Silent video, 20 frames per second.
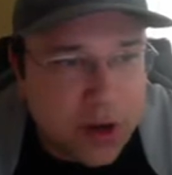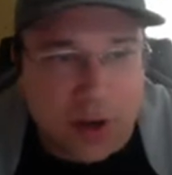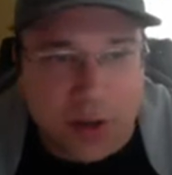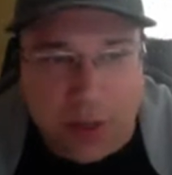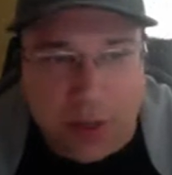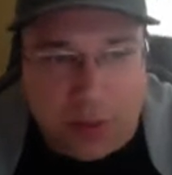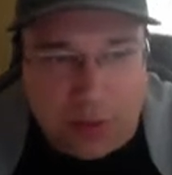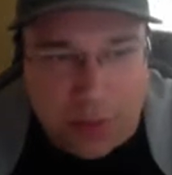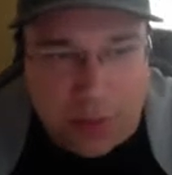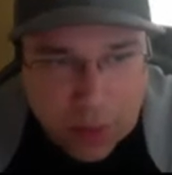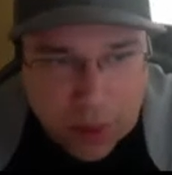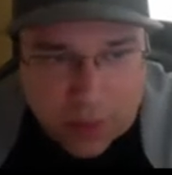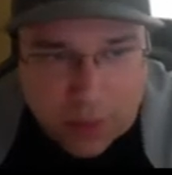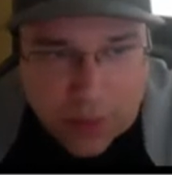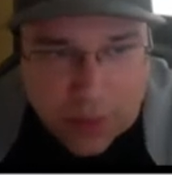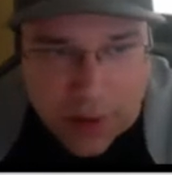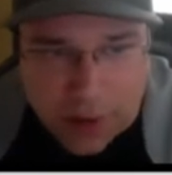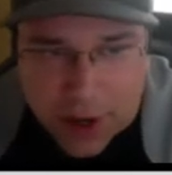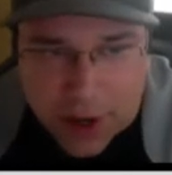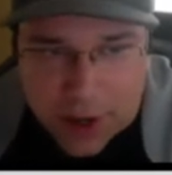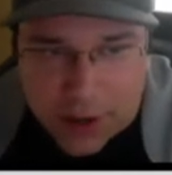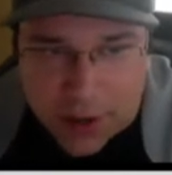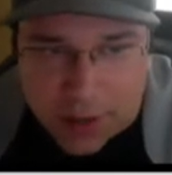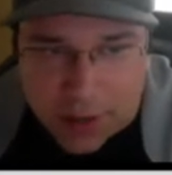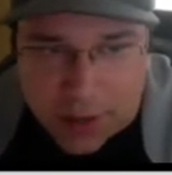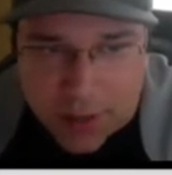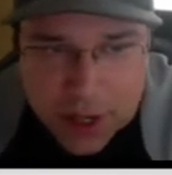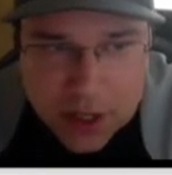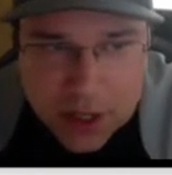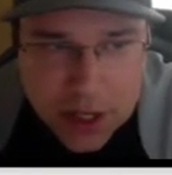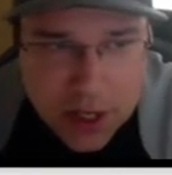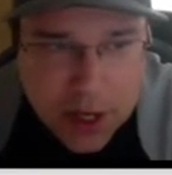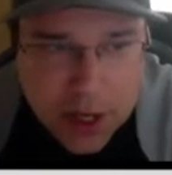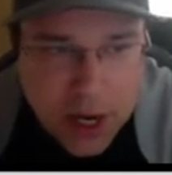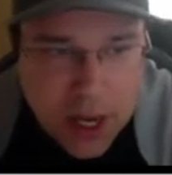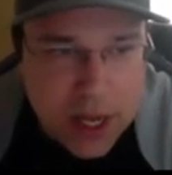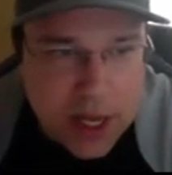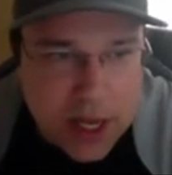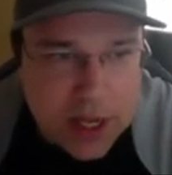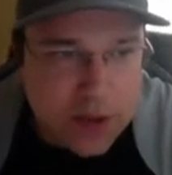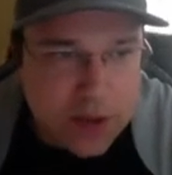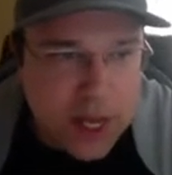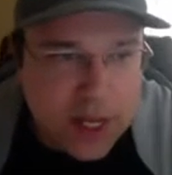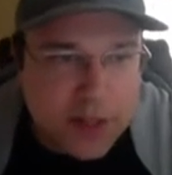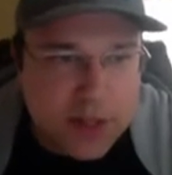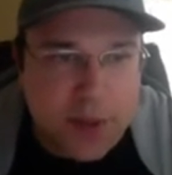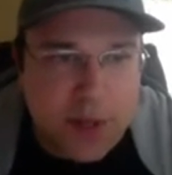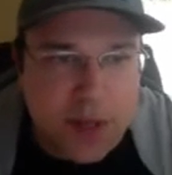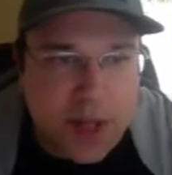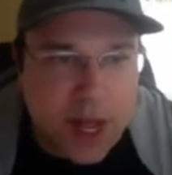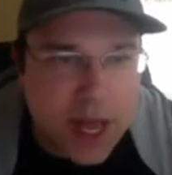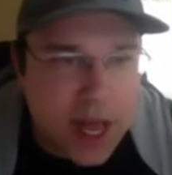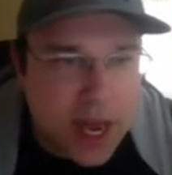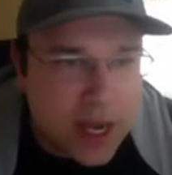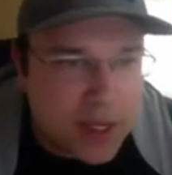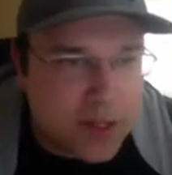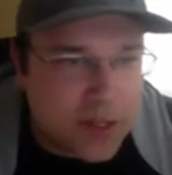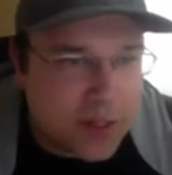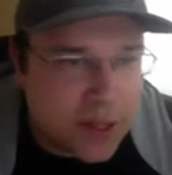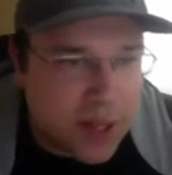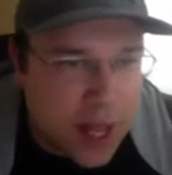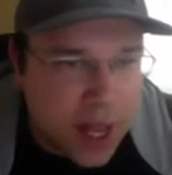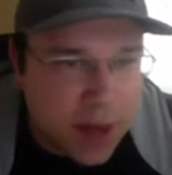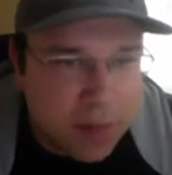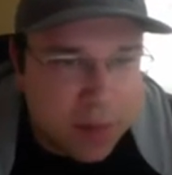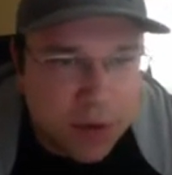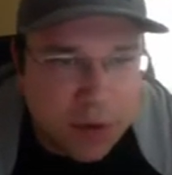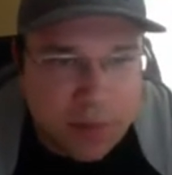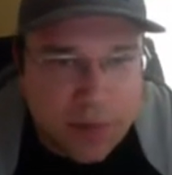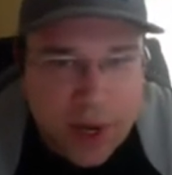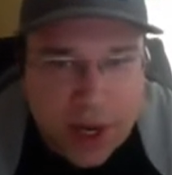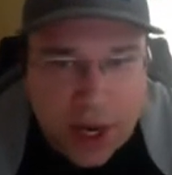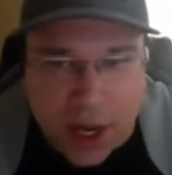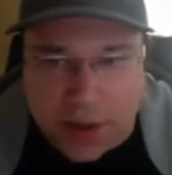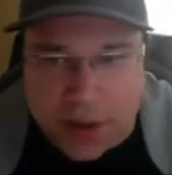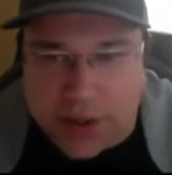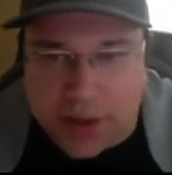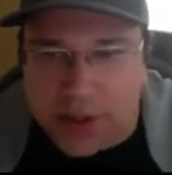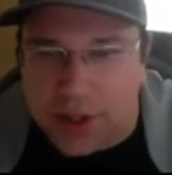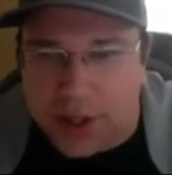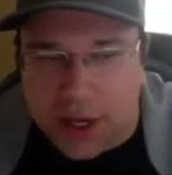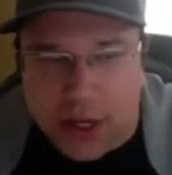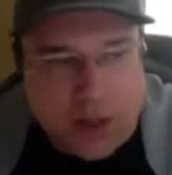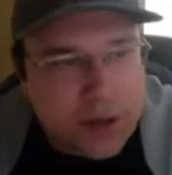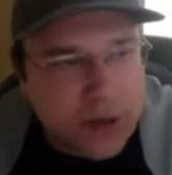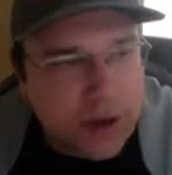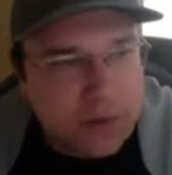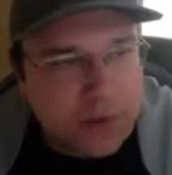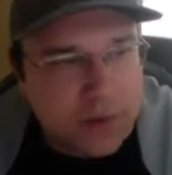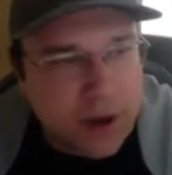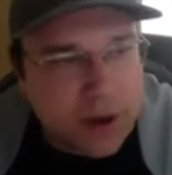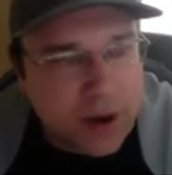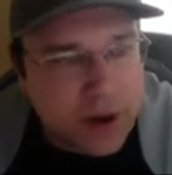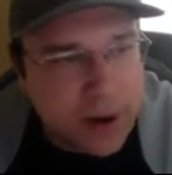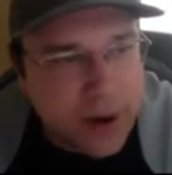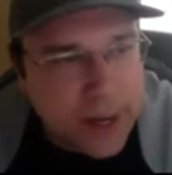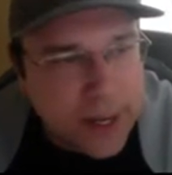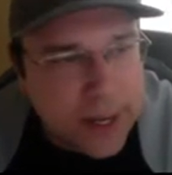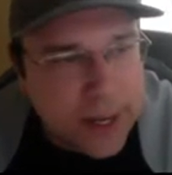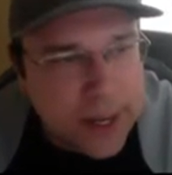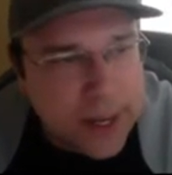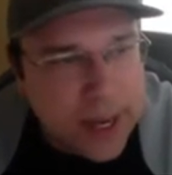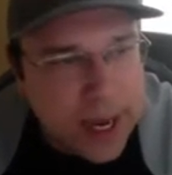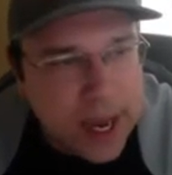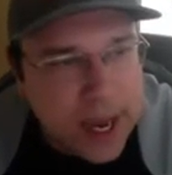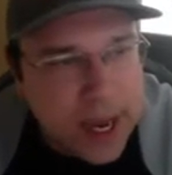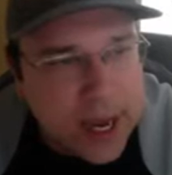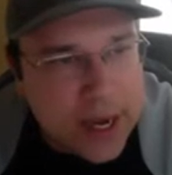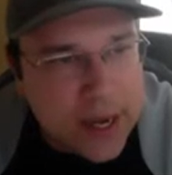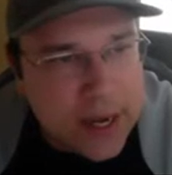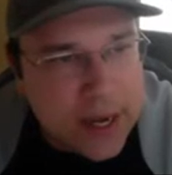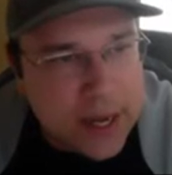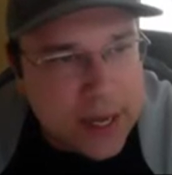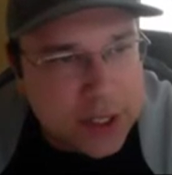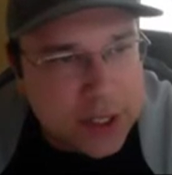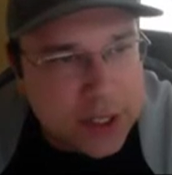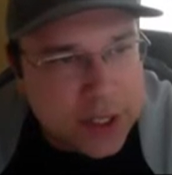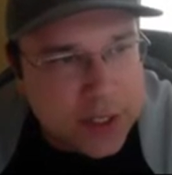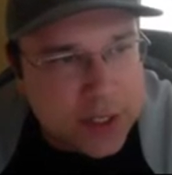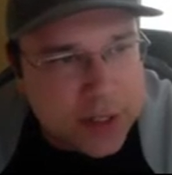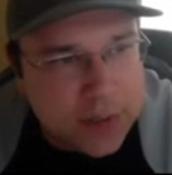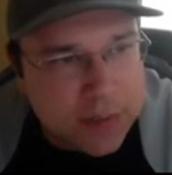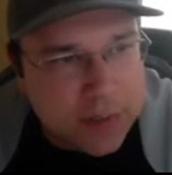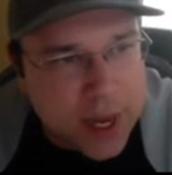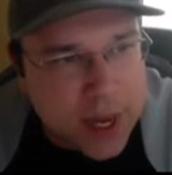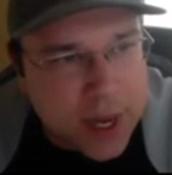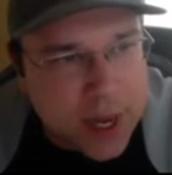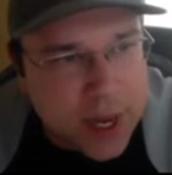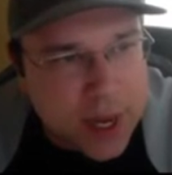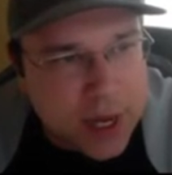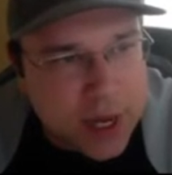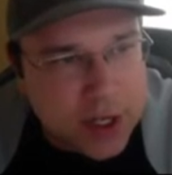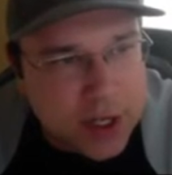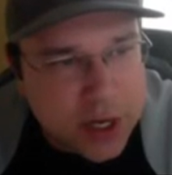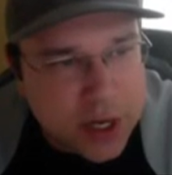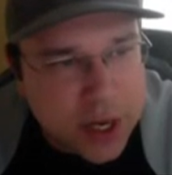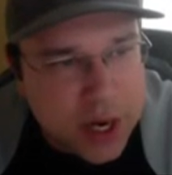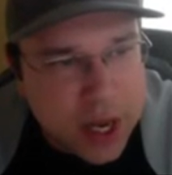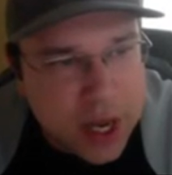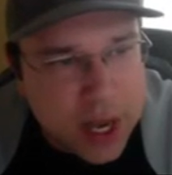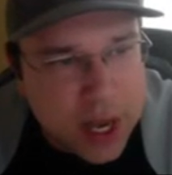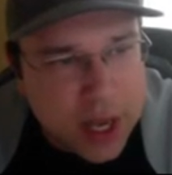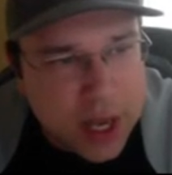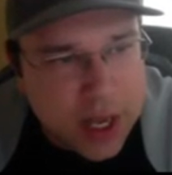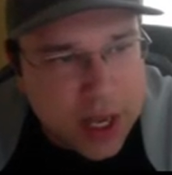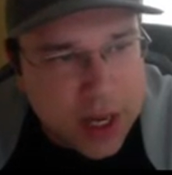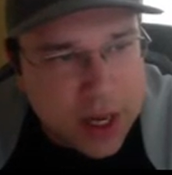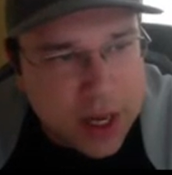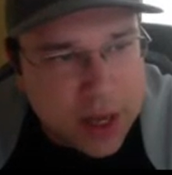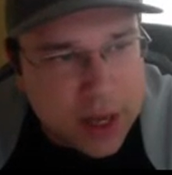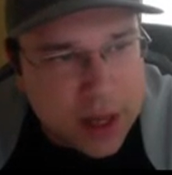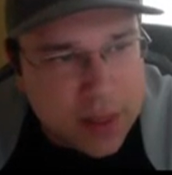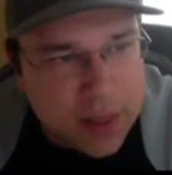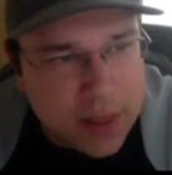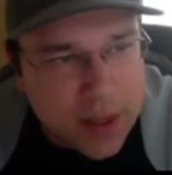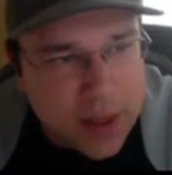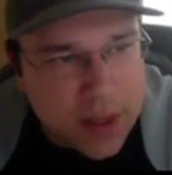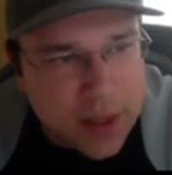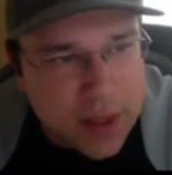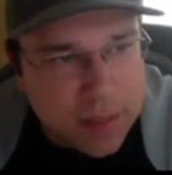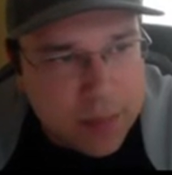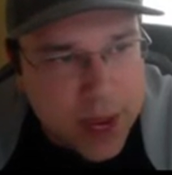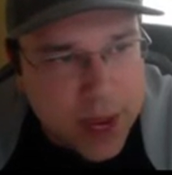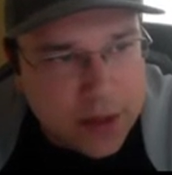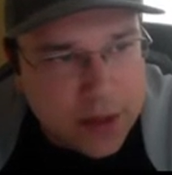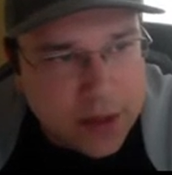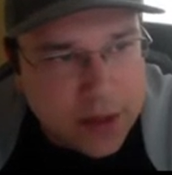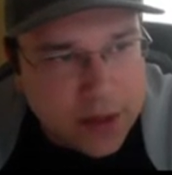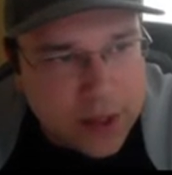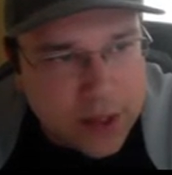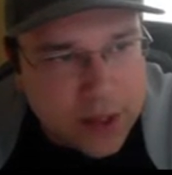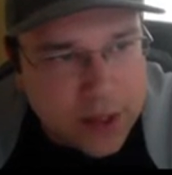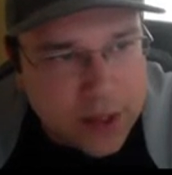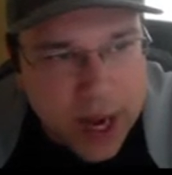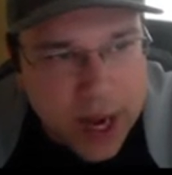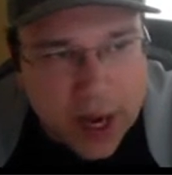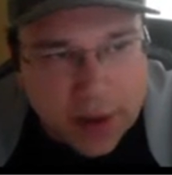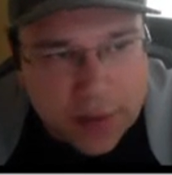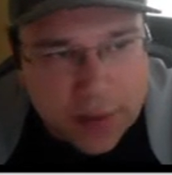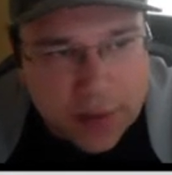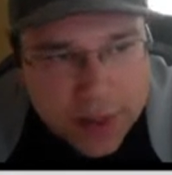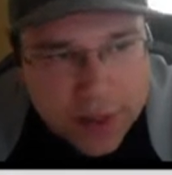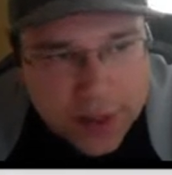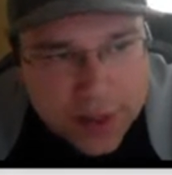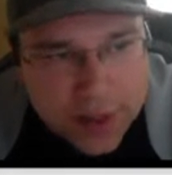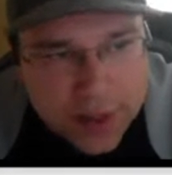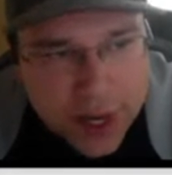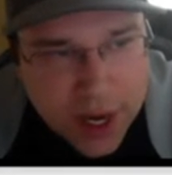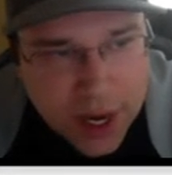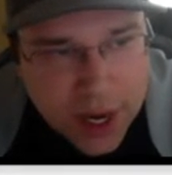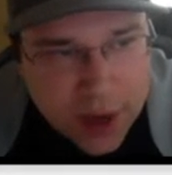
3-point favorite, as I mentioned. So that's been the highest line movement on the slate so far. And just to mention on the Pacers side of this game,